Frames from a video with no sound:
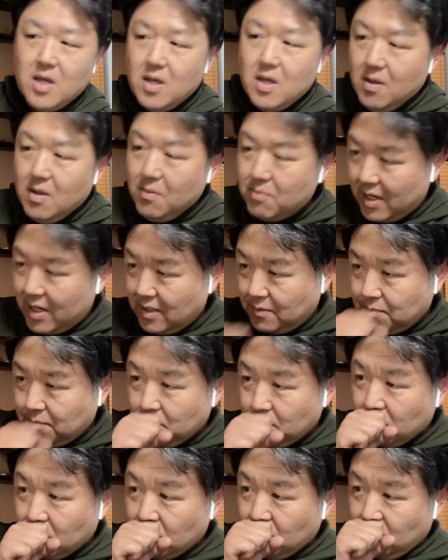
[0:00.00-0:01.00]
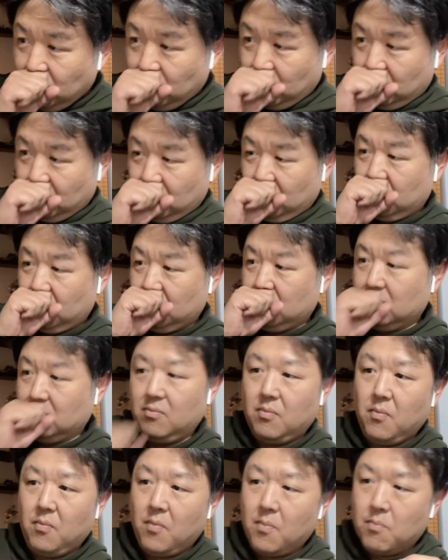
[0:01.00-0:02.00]
but
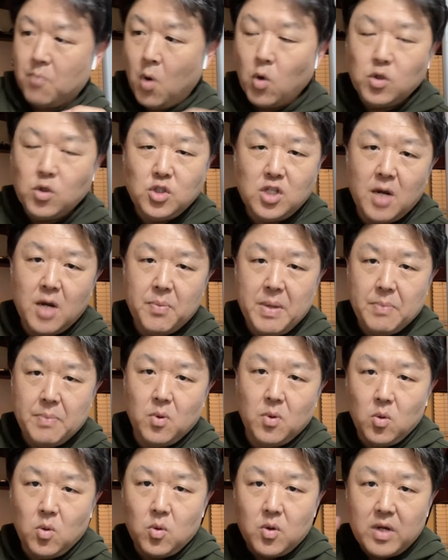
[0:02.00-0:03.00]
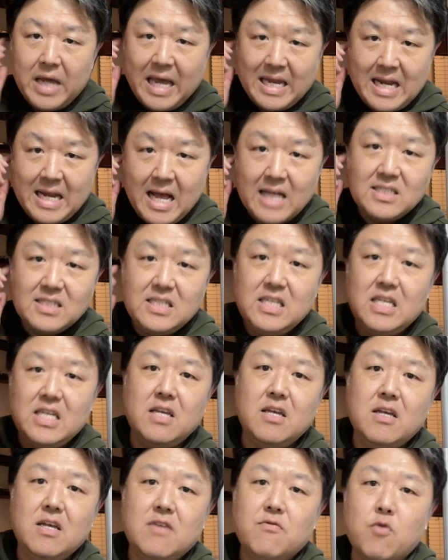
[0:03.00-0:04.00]
most young people cannot
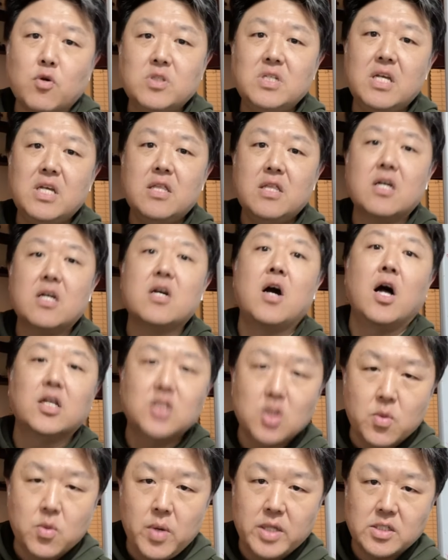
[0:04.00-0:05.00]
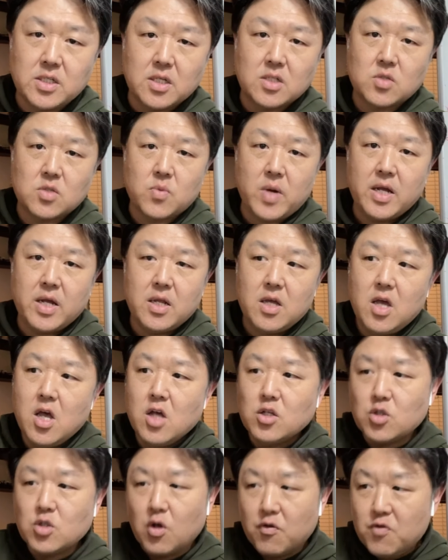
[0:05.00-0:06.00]
foresee the consequences, right?
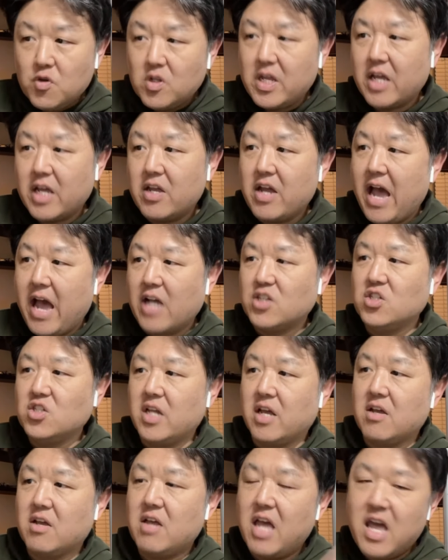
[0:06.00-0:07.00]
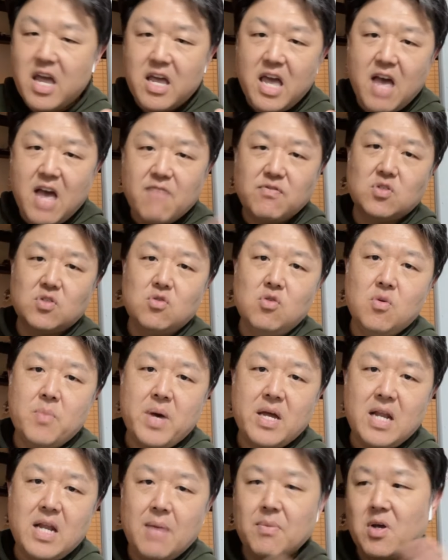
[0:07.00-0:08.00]
So if you take your action like, hey, F school,
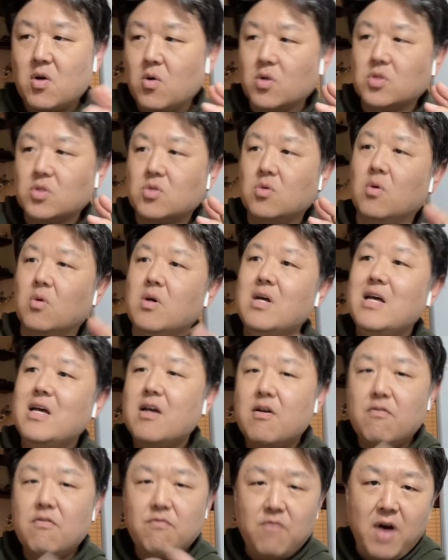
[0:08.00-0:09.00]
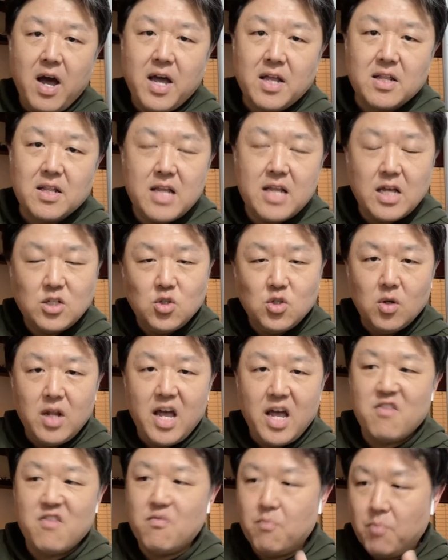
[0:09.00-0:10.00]
man, I'm not going to school, fine, that's your
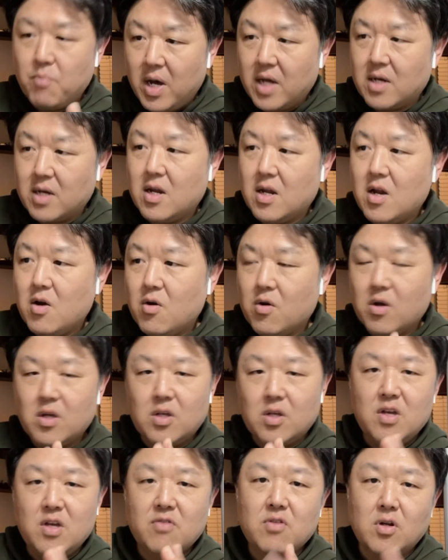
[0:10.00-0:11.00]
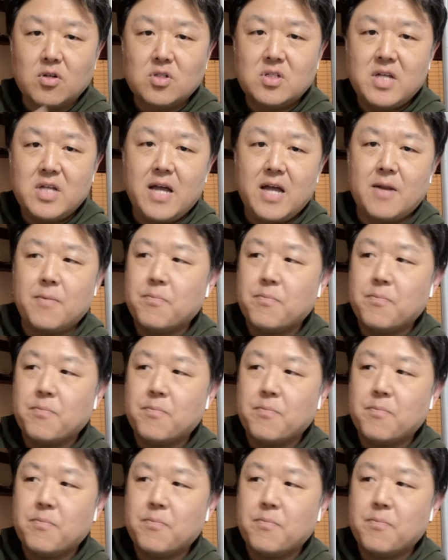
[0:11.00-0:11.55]
life. But you have to understand,